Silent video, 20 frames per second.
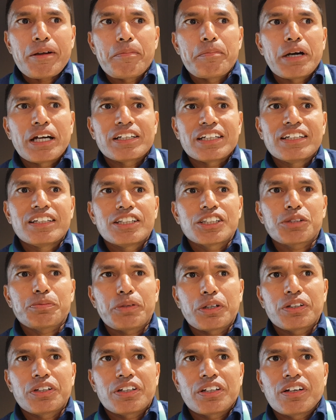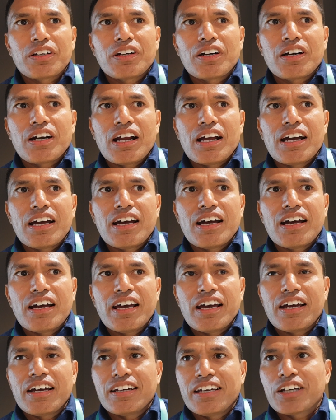But in this particular
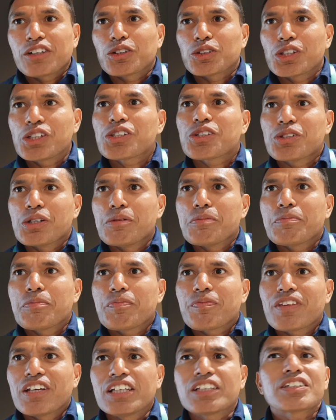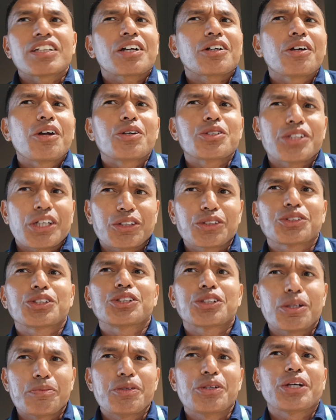ecosystem, it's a closed
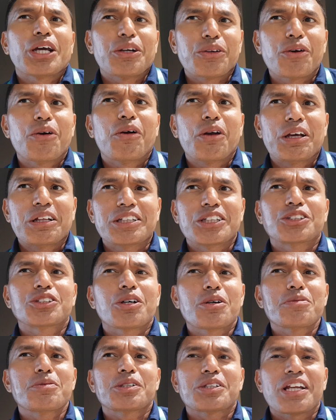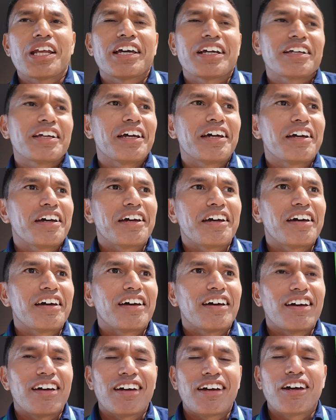ecosystem, you can call it. It's almost like
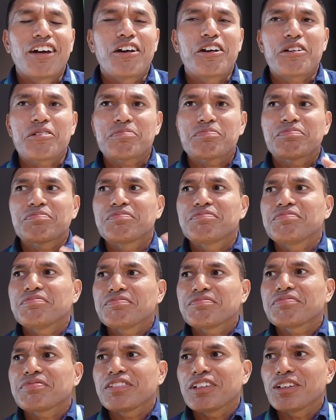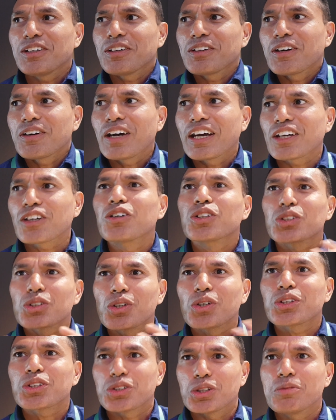a
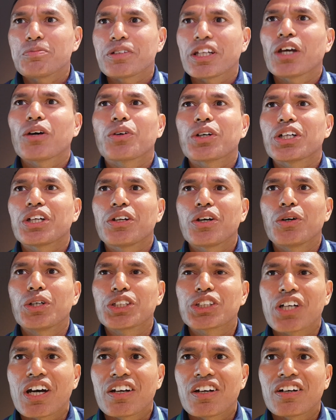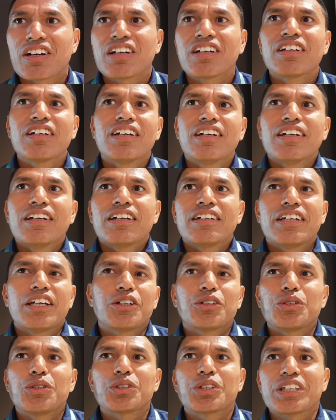consortium. They already know each other.
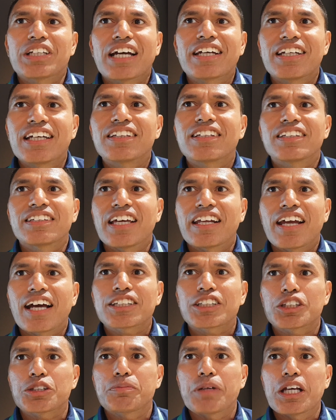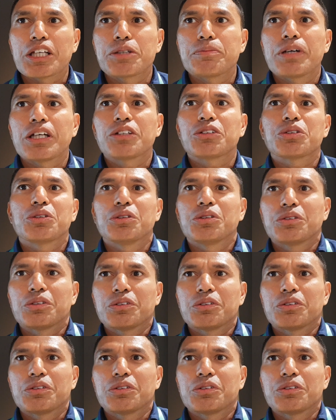They're using identity and access management to,